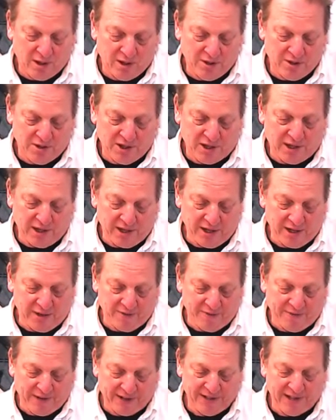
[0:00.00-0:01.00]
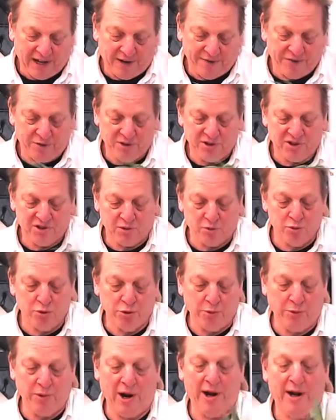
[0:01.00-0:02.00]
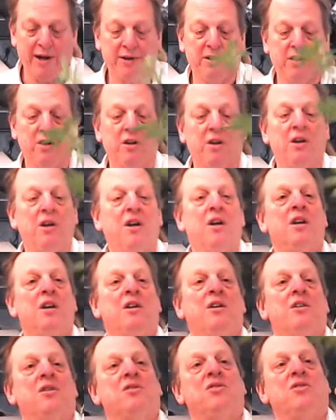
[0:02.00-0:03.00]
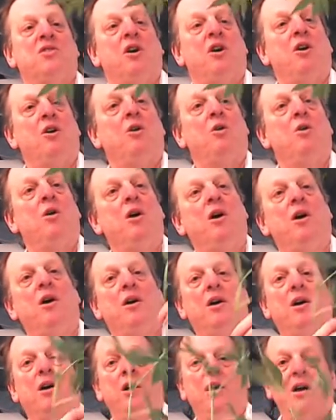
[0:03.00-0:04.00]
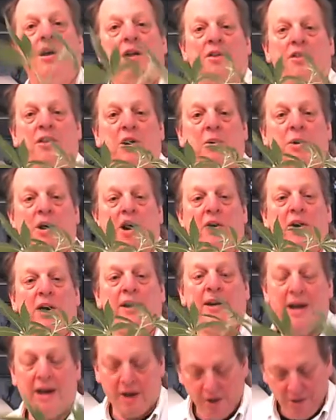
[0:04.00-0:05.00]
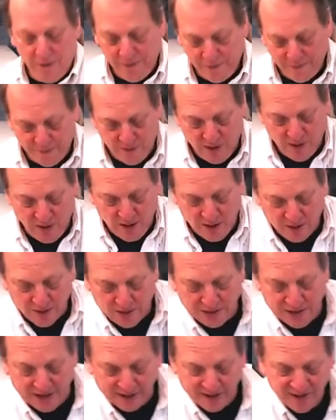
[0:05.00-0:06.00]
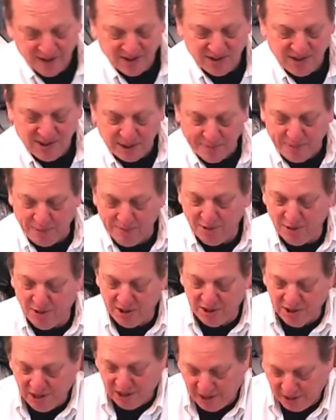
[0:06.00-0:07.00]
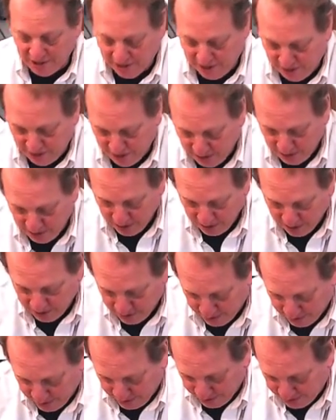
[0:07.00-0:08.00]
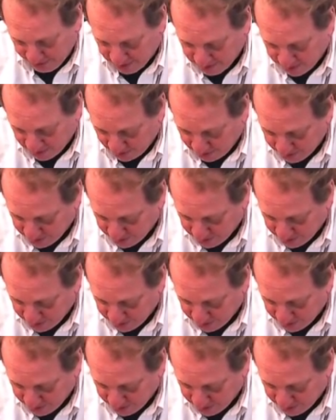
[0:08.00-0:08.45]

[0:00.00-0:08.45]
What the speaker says: to get in. Phytophthora is a root rot. So there we are right now. The next step I'm going to take is on